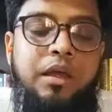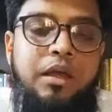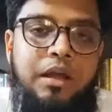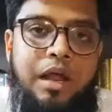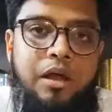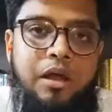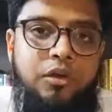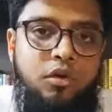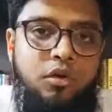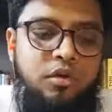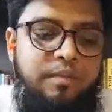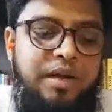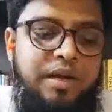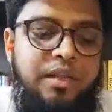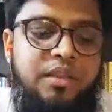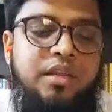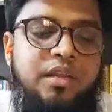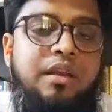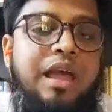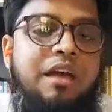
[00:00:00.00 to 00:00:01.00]
Now your
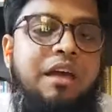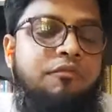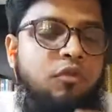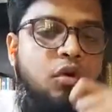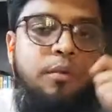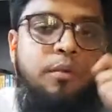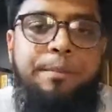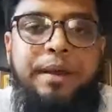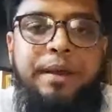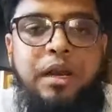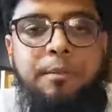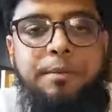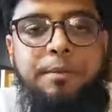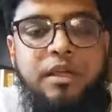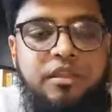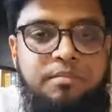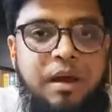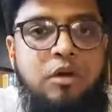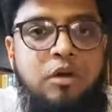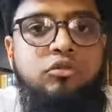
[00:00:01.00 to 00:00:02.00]
medicine have opened up
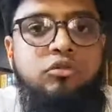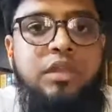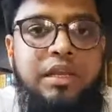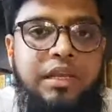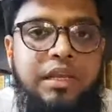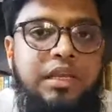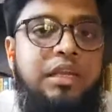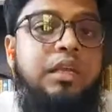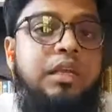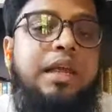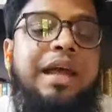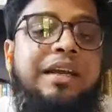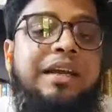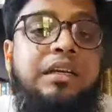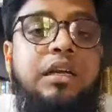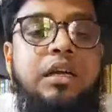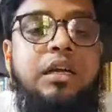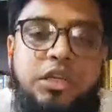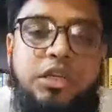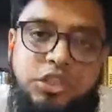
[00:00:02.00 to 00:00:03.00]
his mouth and he can
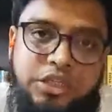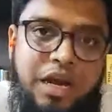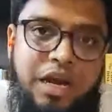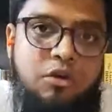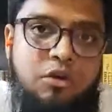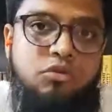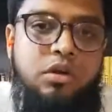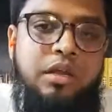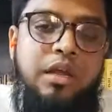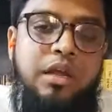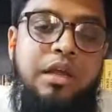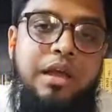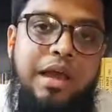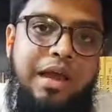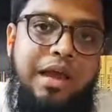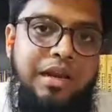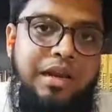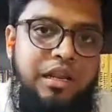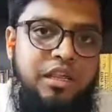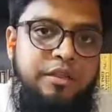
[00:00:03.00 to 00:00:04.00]
shout
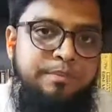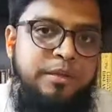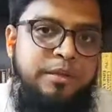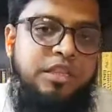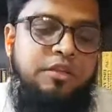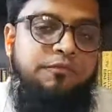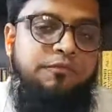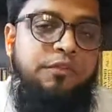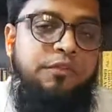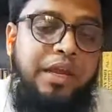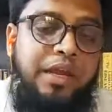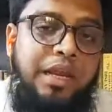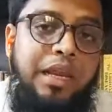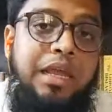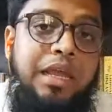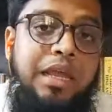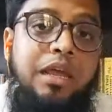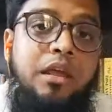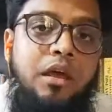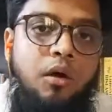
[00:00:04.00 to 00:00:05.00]
and
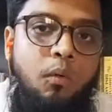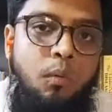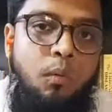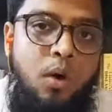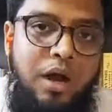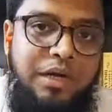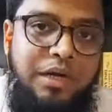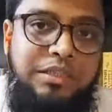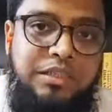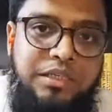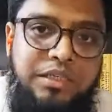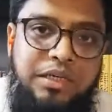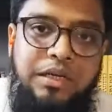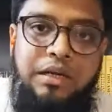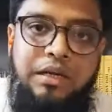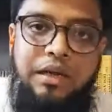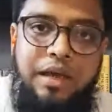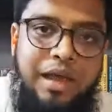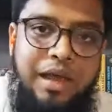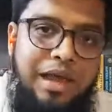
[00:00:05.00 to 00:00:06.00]
specifically want
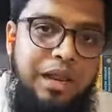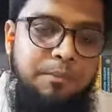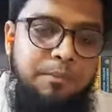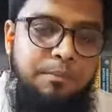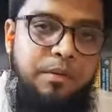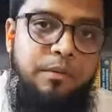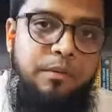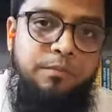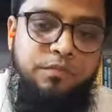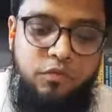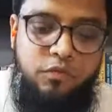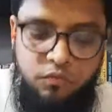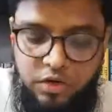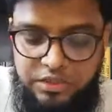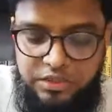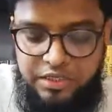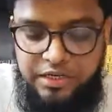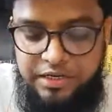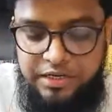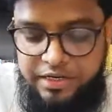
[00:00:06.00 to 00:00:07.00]
help,
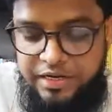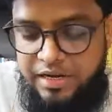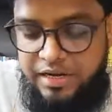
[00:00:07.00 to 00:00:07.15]
what he need